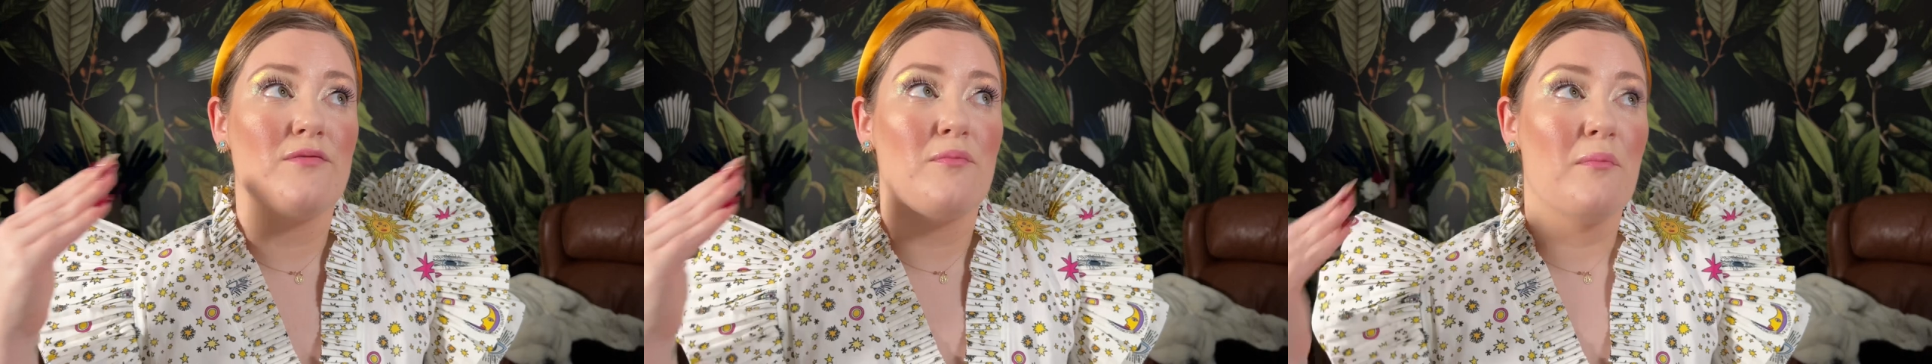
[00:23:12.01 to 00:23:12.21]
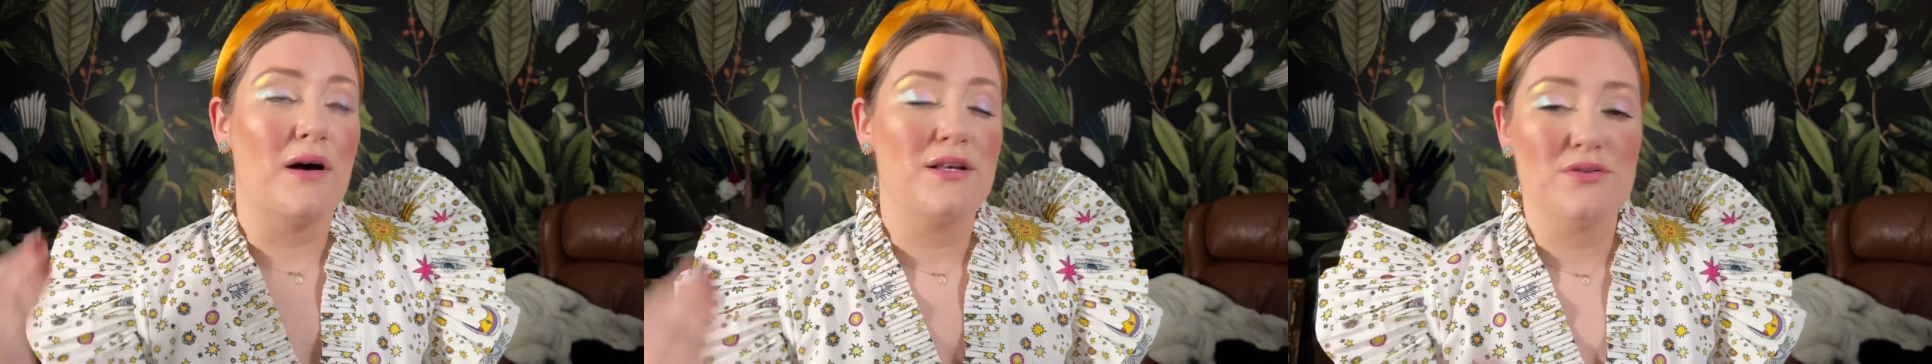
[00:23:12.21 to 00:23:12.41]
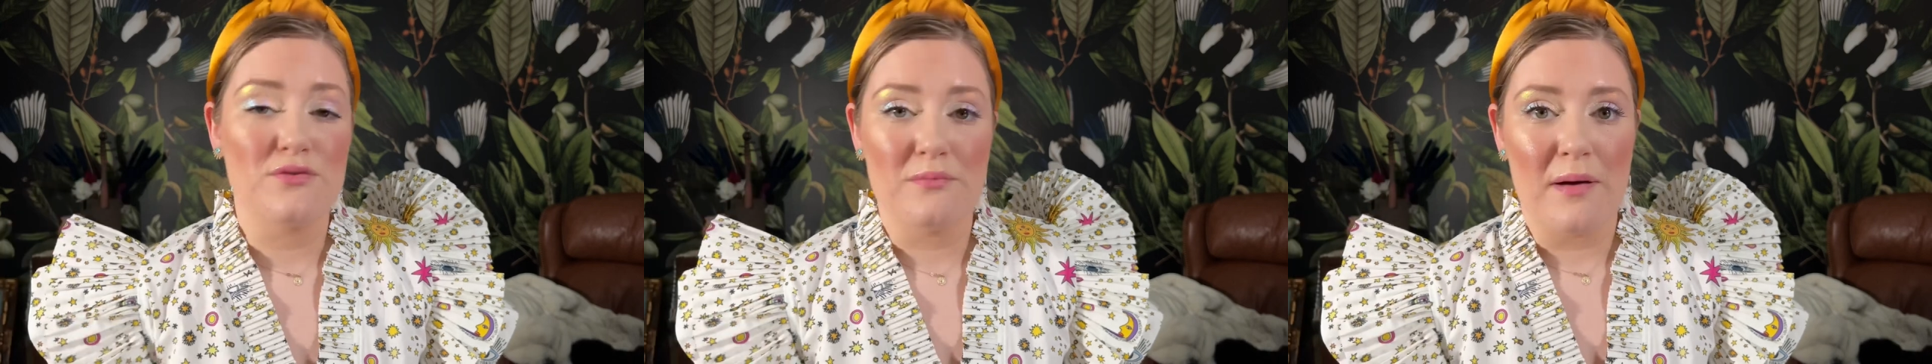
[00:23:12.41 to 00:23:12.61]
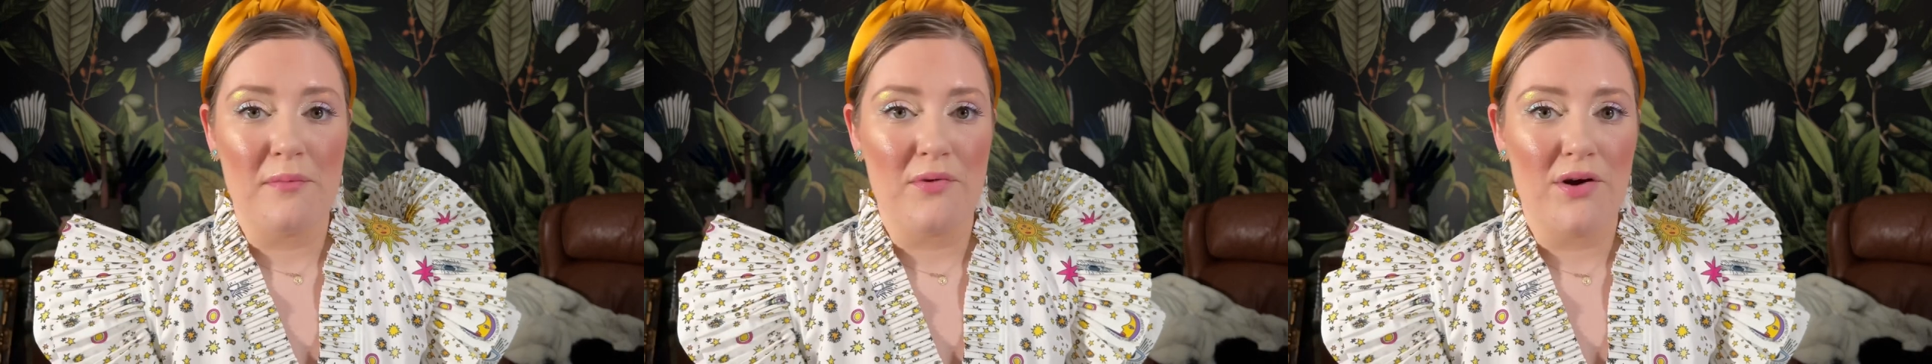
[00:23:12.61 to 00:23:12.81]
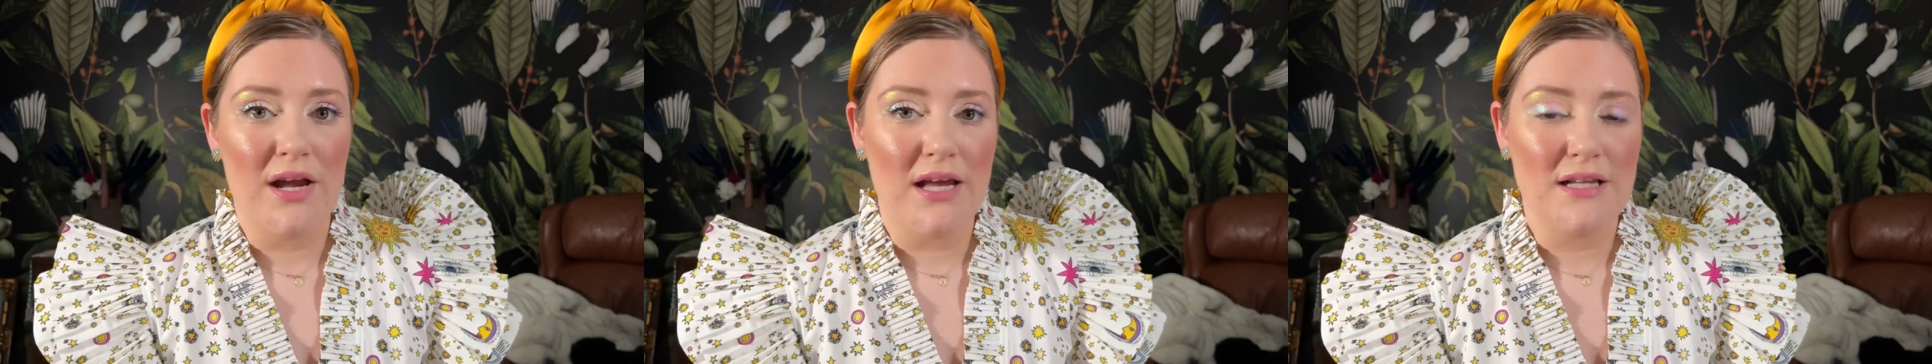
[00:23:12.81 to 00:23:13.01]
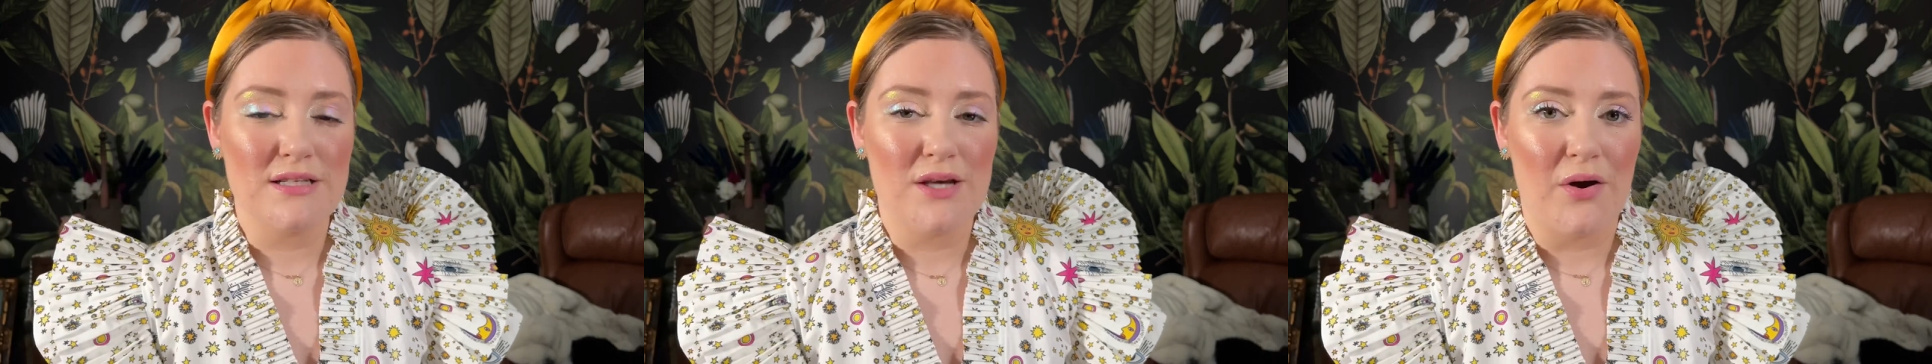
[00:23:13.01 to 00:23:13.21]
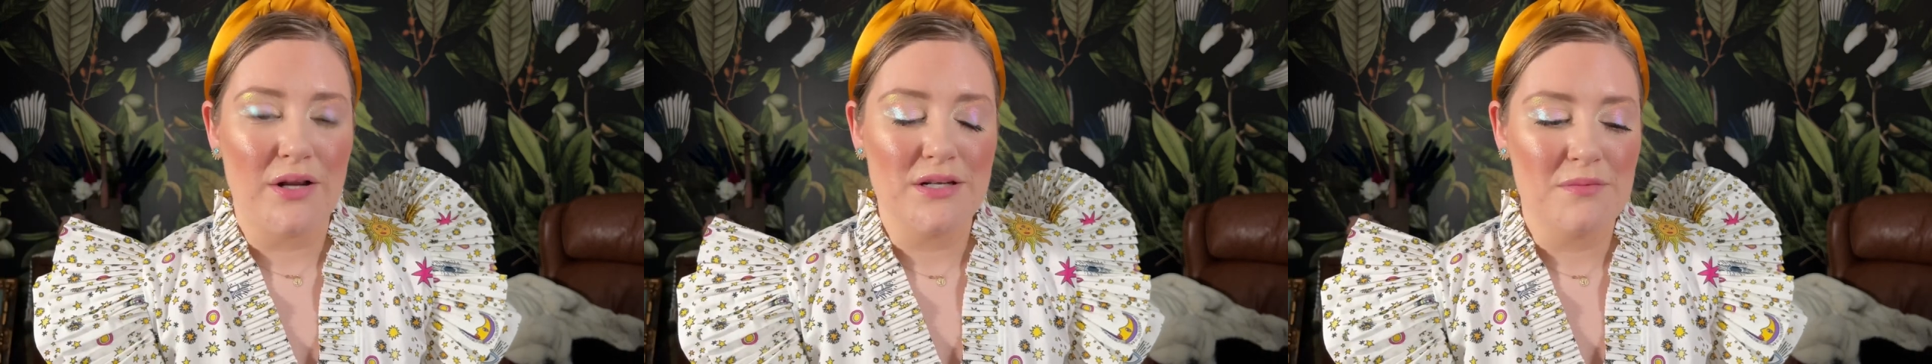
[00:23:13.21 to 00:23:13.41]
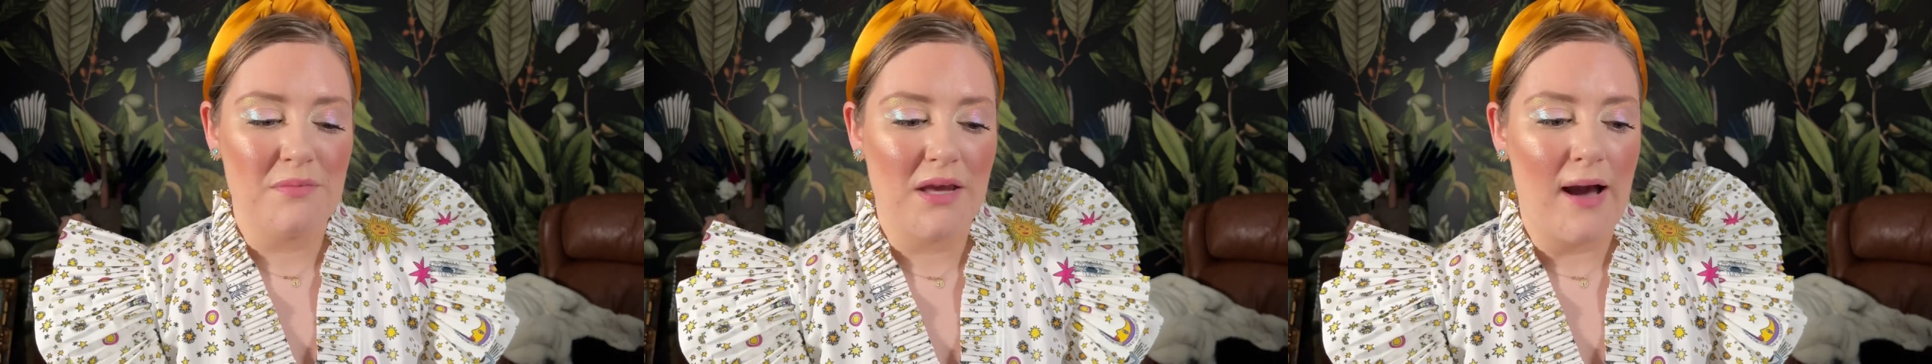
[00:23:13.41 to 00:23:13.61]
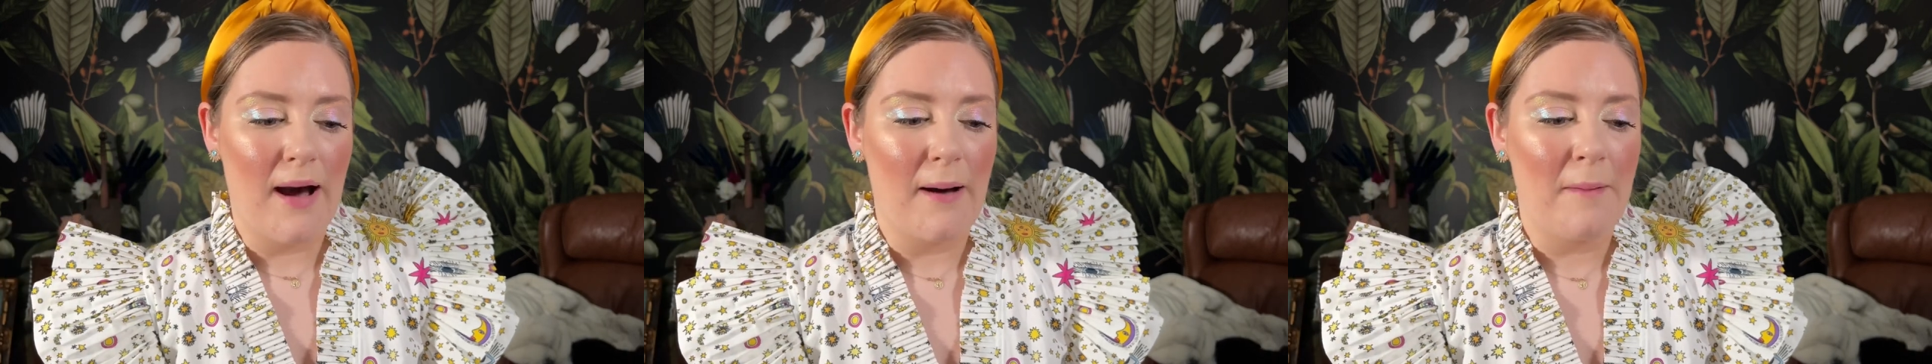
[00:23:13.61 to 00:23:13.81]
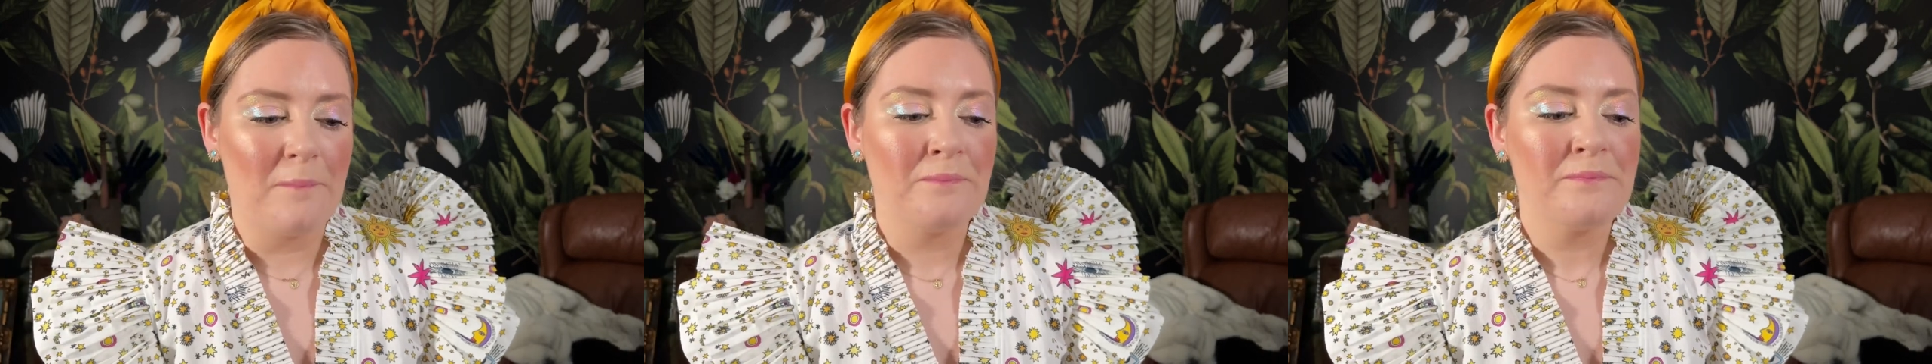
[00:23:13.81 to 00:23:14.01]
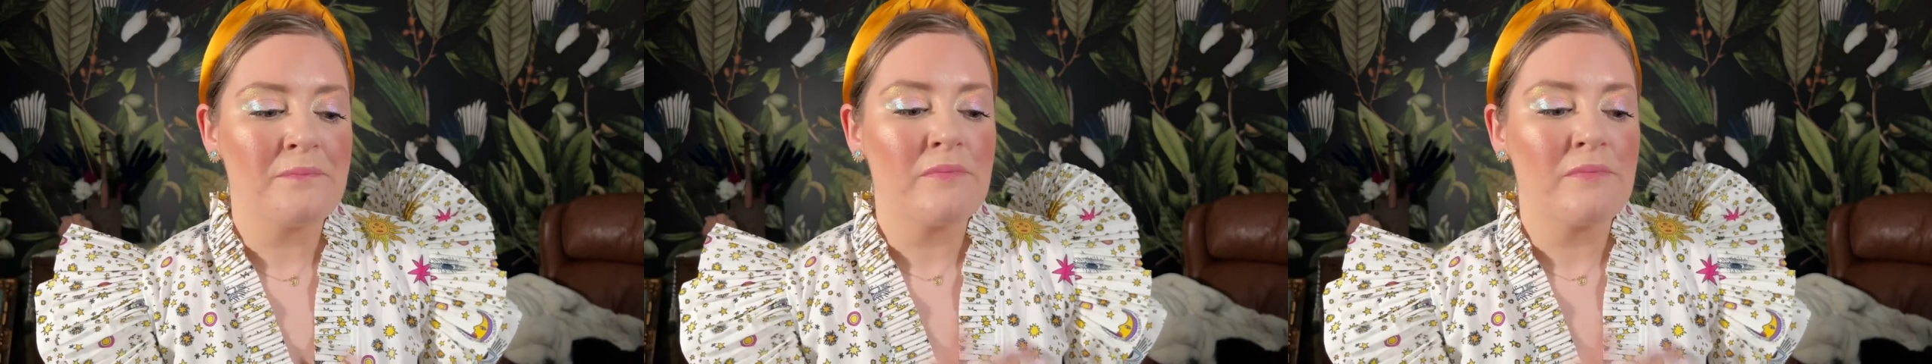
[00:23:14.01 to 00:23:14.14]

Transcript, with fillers: muscle memory it's going to become.